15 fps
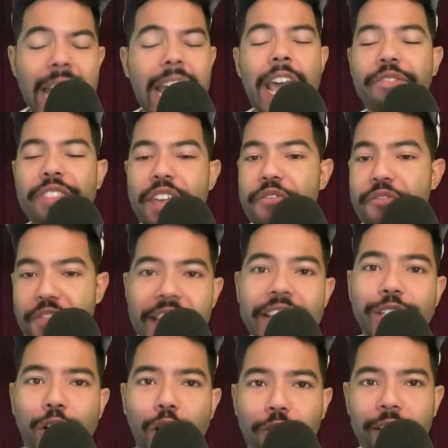If they
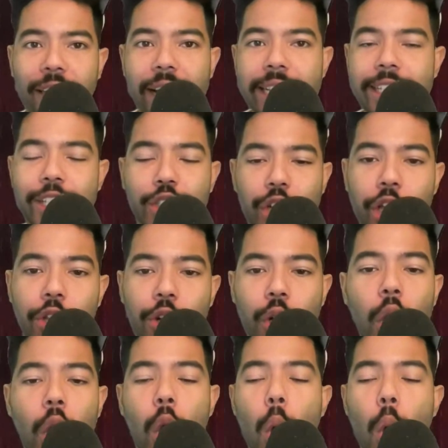face off against each other,